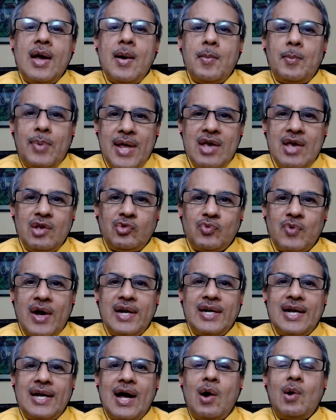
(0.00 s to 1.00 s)
Please
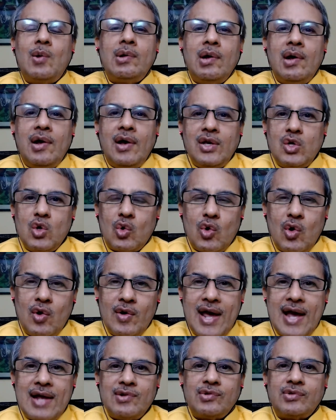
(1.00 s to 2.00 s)
find out your own
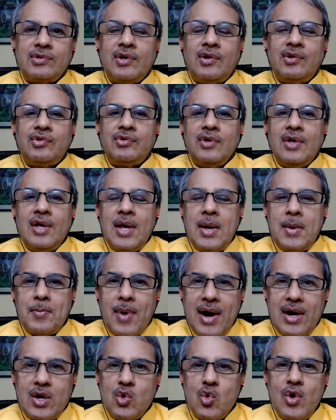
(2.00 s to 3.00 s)
answers
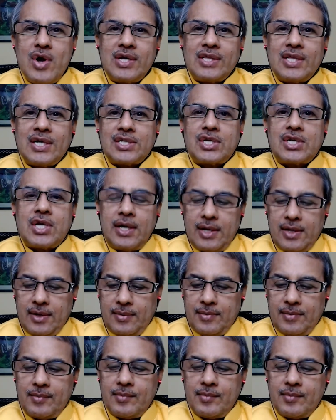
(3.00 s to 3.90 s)
by doing the study.